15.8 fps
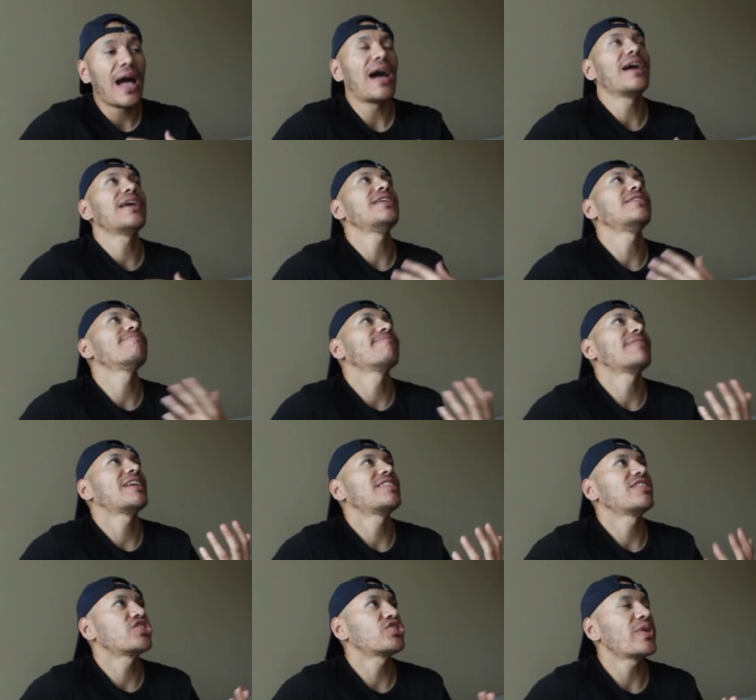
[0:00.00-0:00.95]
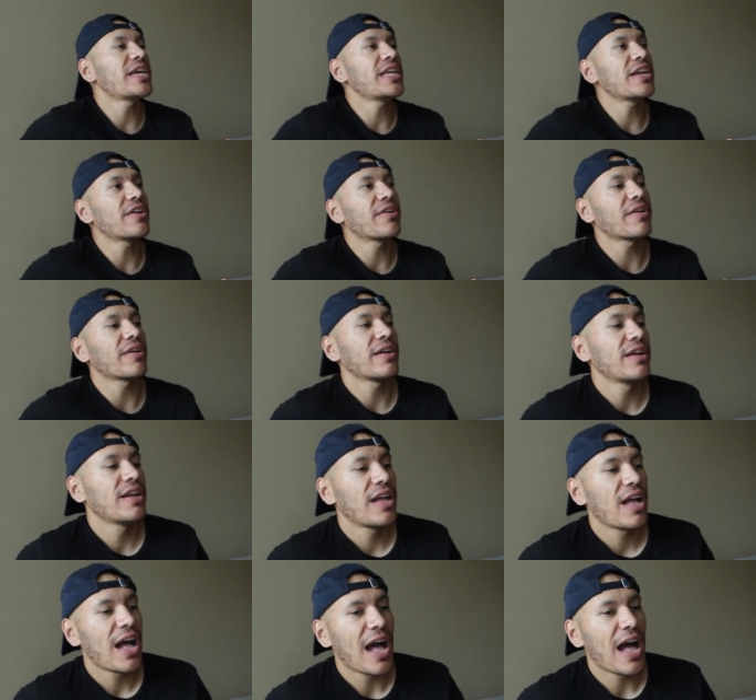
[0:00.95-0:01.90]
I as a trainer,
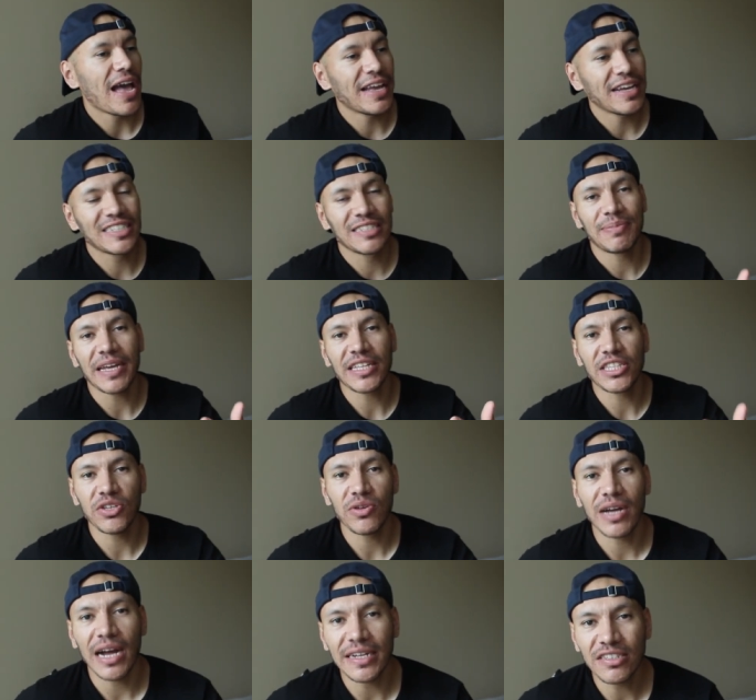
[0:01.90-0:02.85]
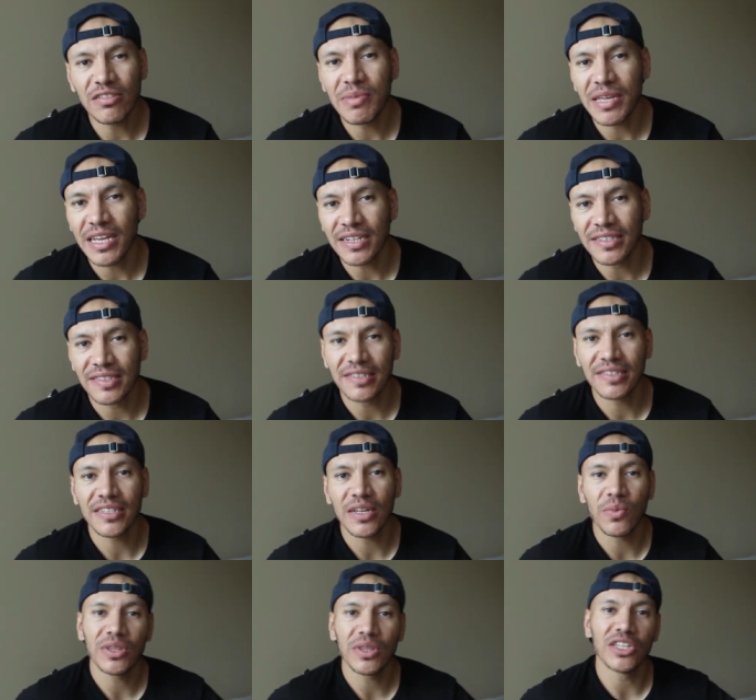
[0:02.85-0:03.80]
I expect you guys to be
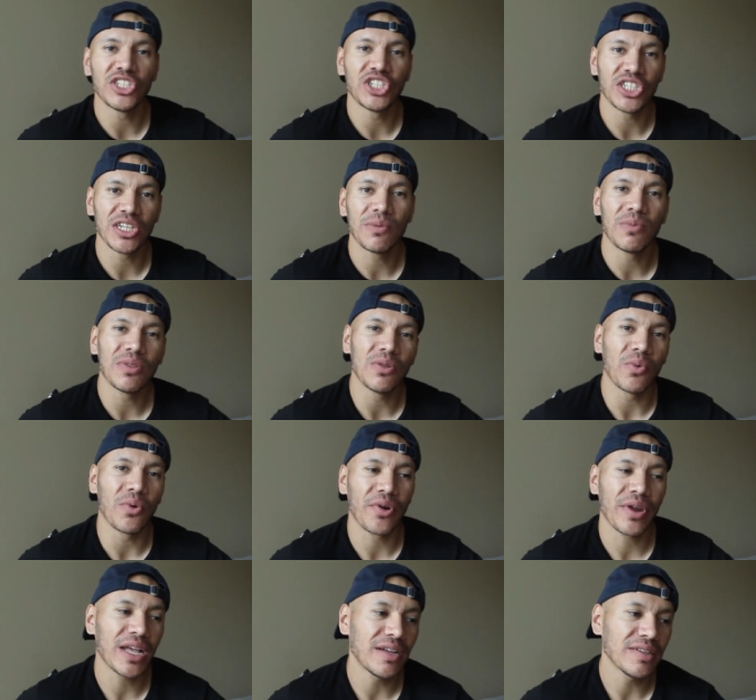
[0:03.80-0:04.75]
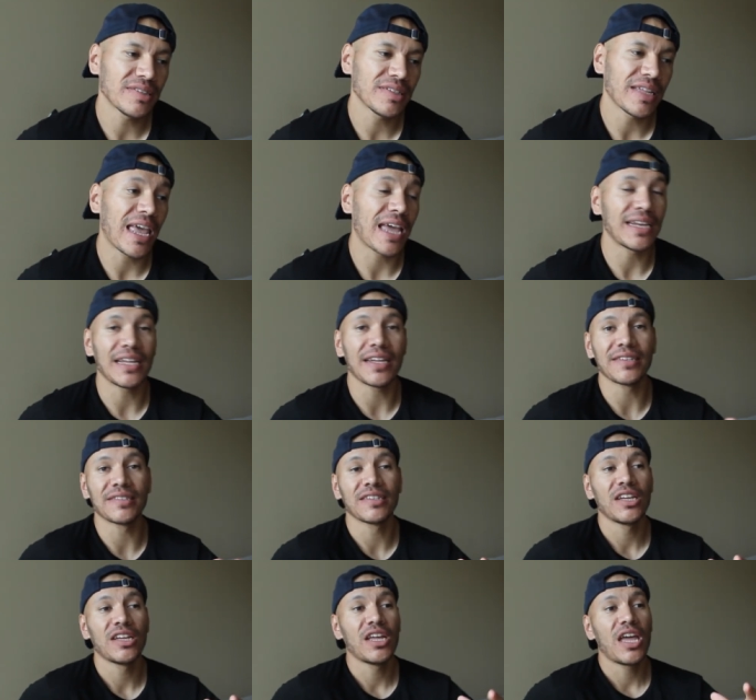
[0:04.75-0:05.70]
consistent with the gym, the workouts, and
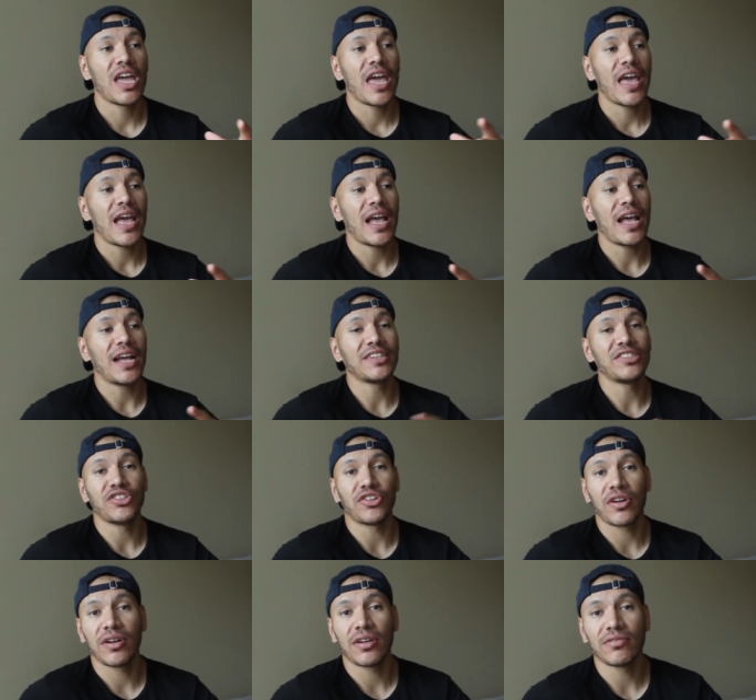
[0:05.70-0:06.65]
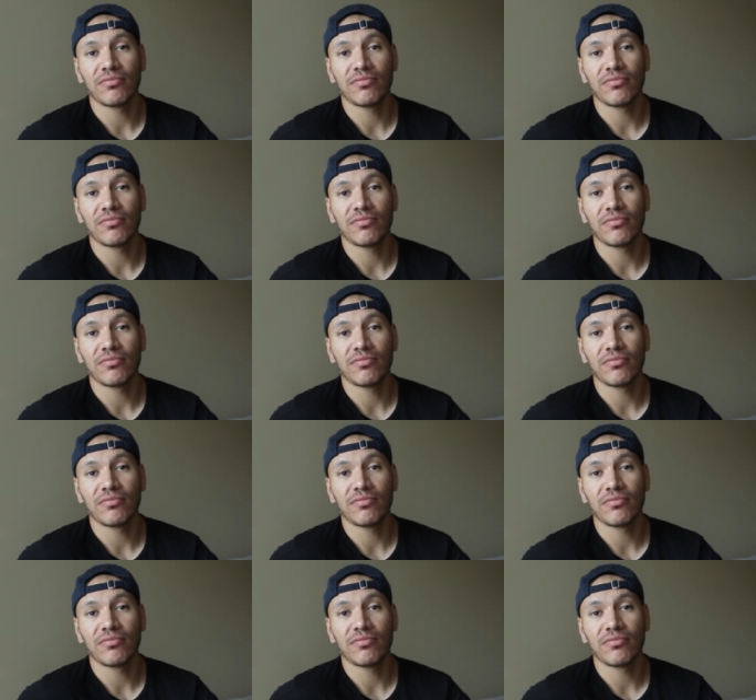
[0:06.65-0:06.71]
as as your